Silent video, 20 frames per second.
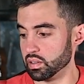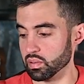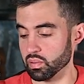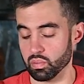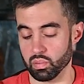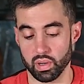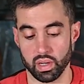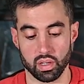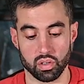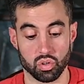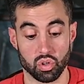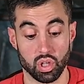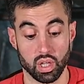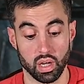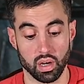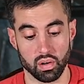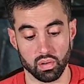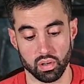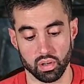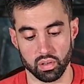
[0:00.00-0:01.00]

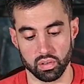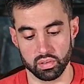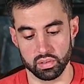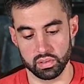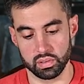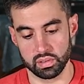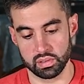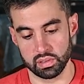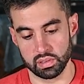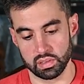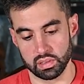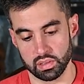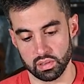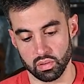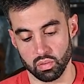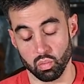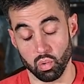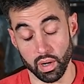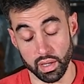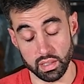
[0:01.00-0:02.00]
Ranchero
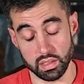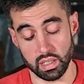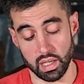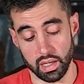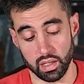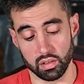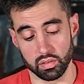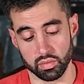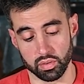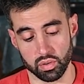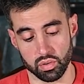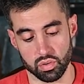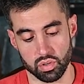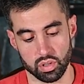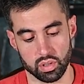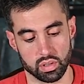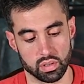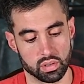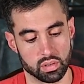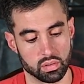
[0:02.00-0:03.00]
white dial
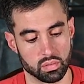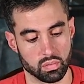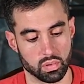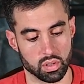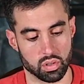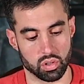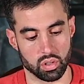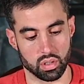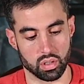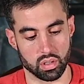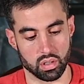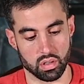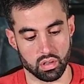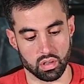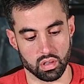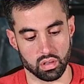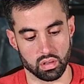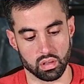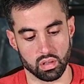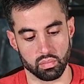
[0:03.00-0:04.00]
version, which
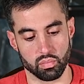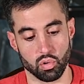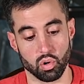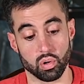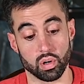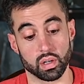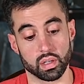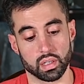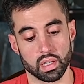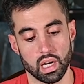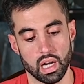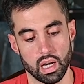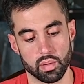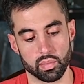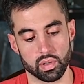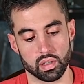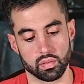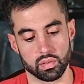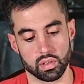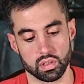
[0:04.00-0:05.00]
is the more uncommon
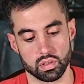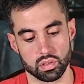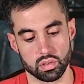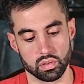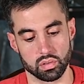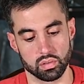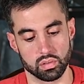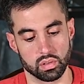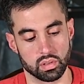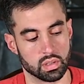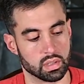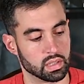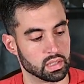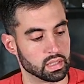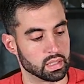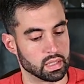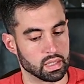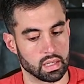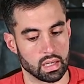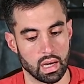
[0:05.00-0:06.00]
of the two.
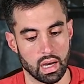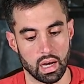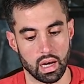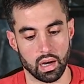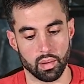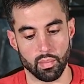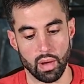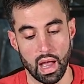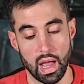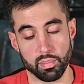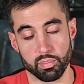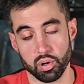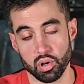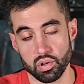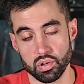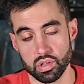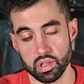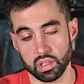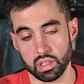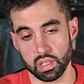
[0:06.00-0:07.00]
I
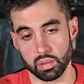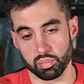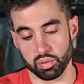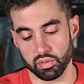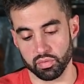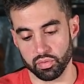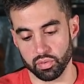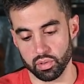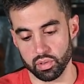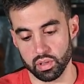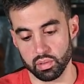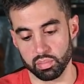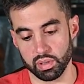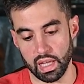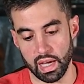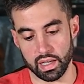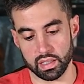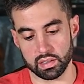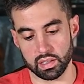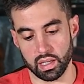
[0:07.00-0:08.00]
personally prefer the
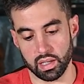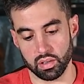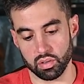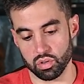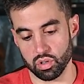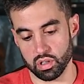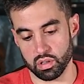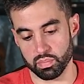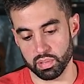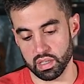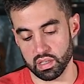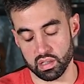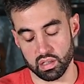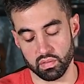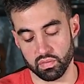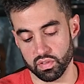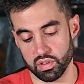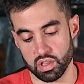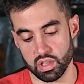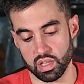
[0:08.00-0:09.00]
black dial just because of
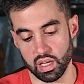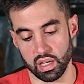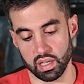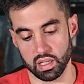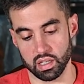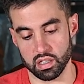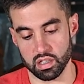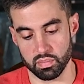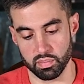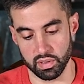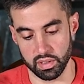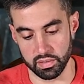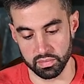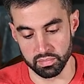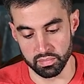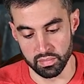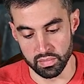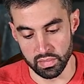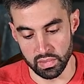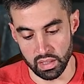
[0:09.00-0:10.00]
aesthetics, but
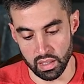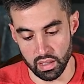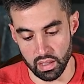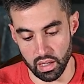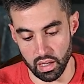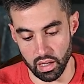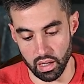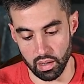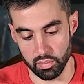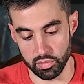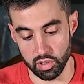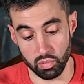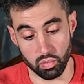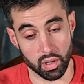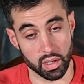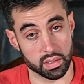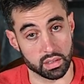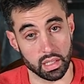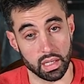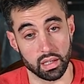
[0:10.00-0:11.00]
the
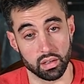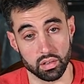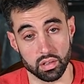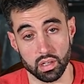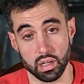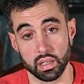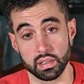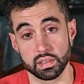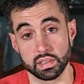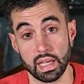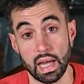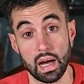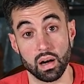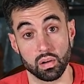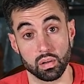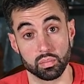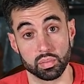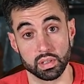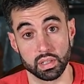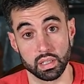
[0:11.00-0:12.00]
white dial is
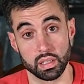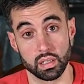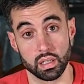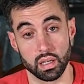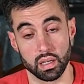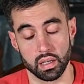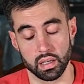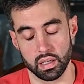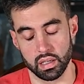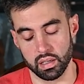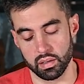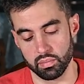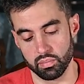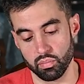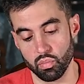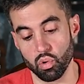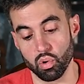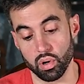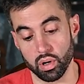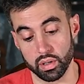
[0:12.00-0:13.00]
undoubtedly
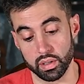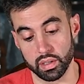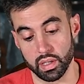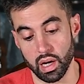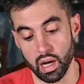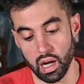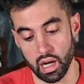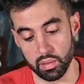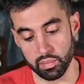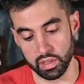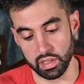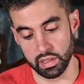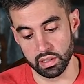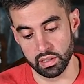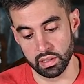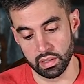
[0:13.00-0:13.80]
more uncommon.